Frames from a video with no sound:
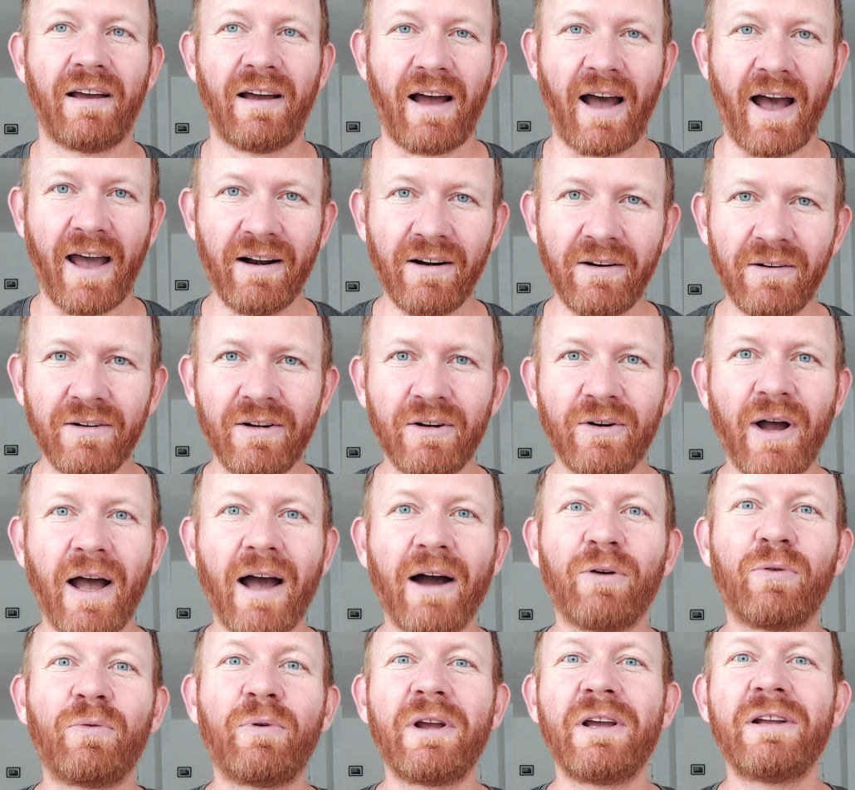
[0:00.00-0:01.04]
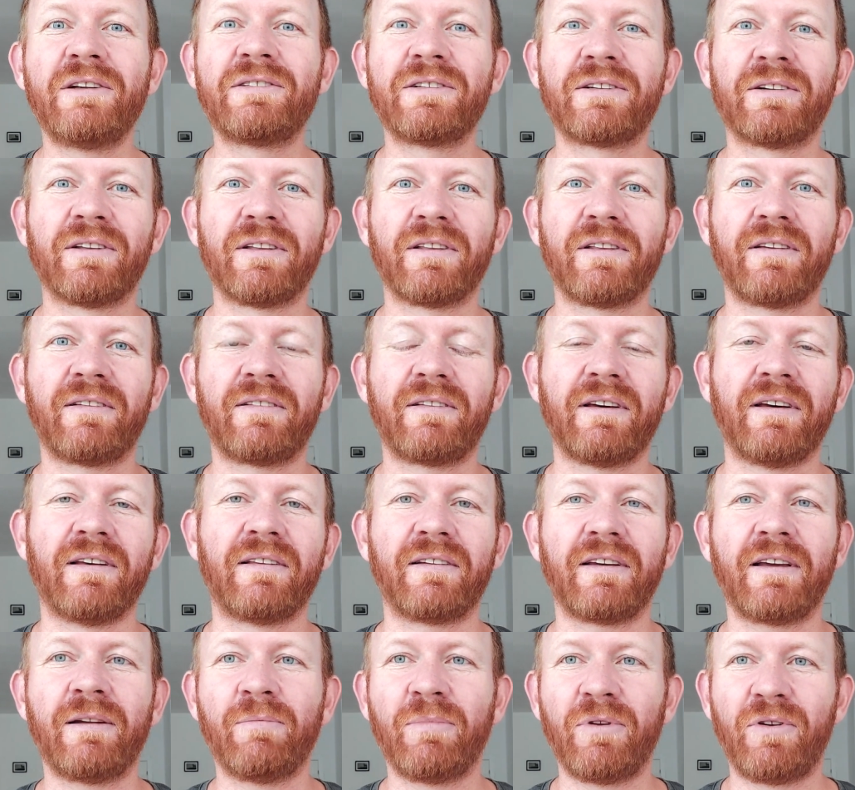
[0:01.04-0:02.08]
I don't know how regional this is.
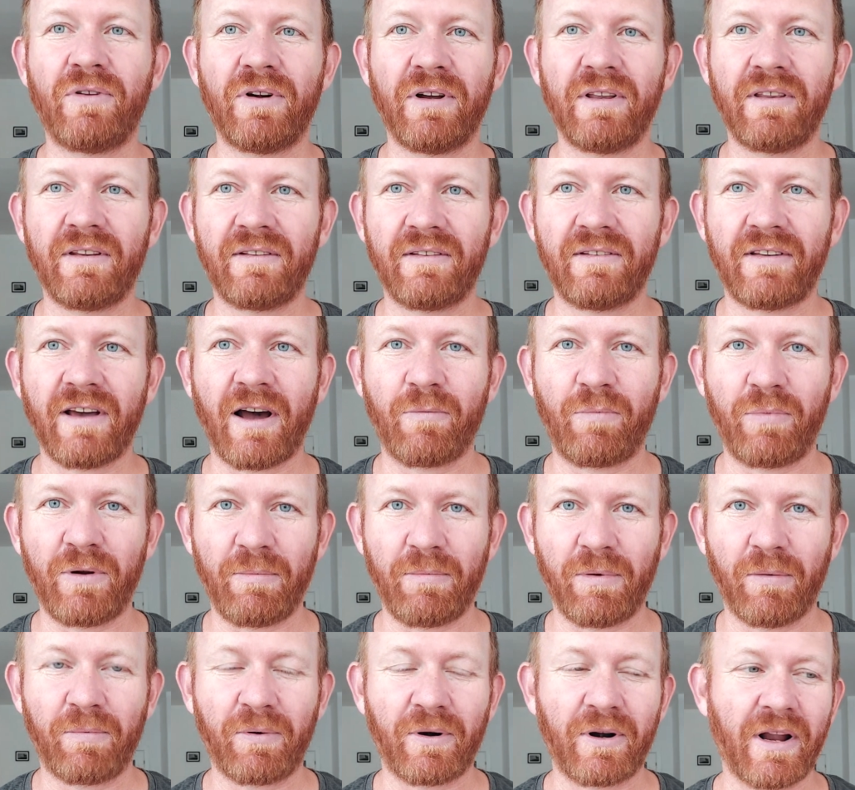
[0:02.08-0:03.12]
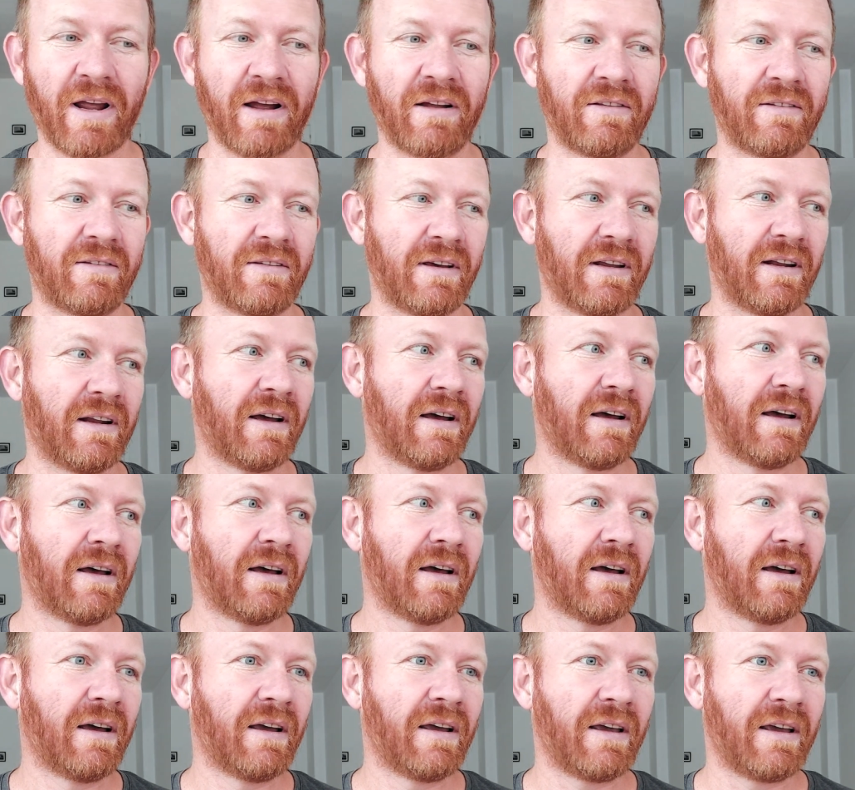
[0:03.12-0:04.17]
In Madrid, this is how people pronounce it.
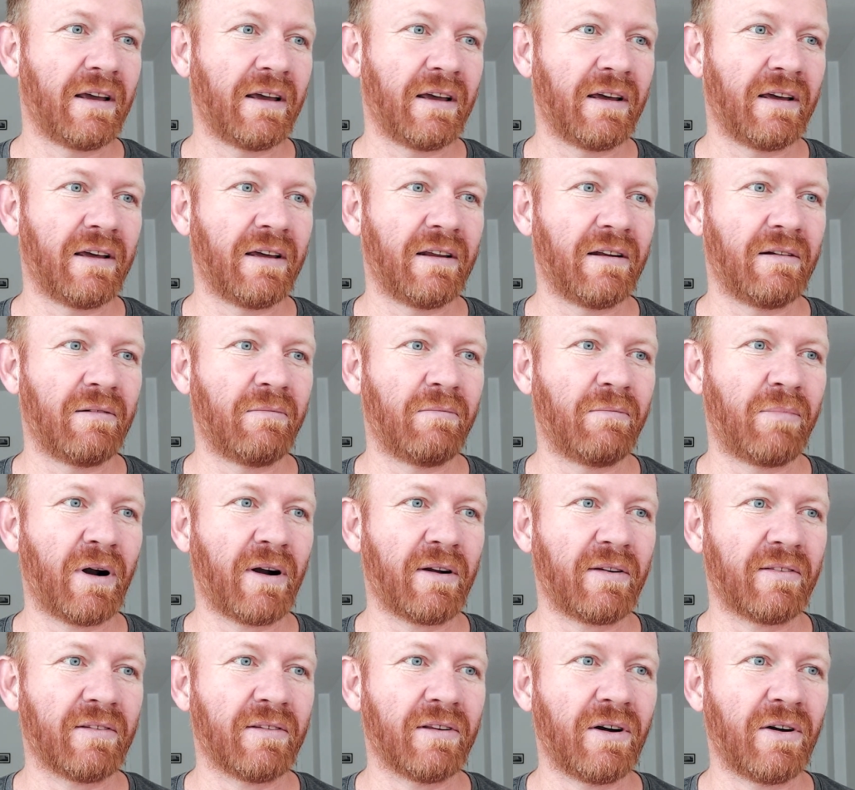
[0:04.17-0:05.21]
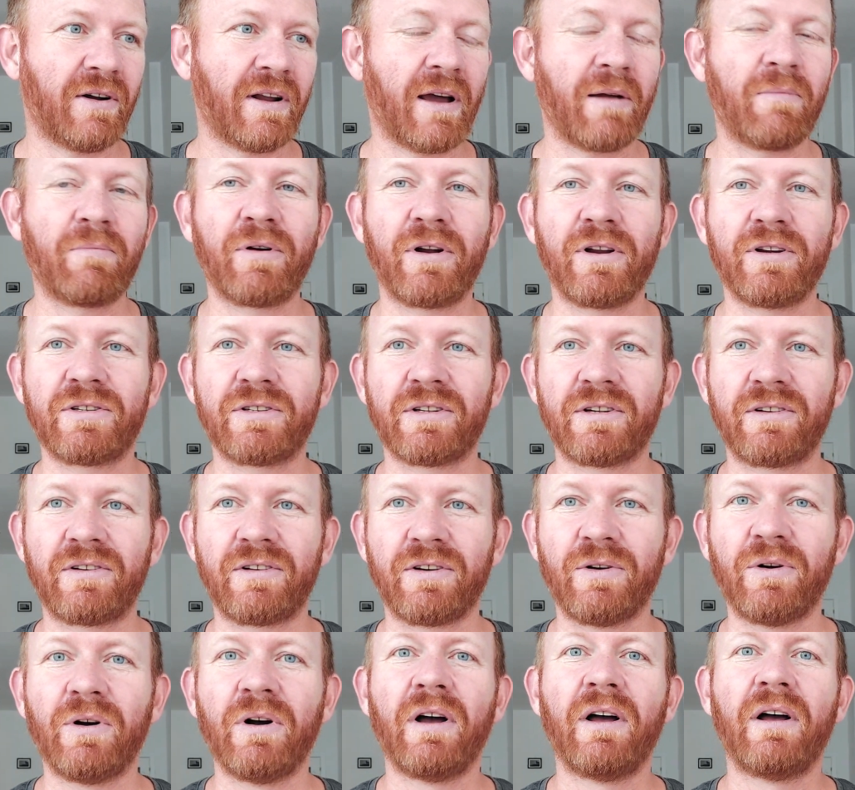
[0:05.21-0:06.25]
In Barcelona, I'm pretty sure
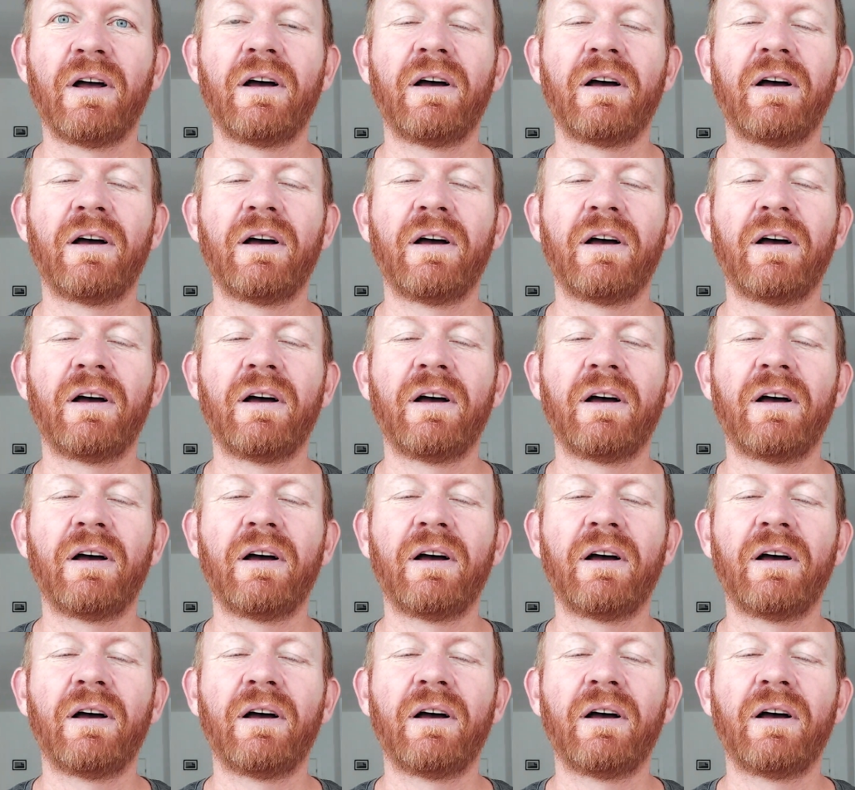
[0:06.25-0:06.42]
too.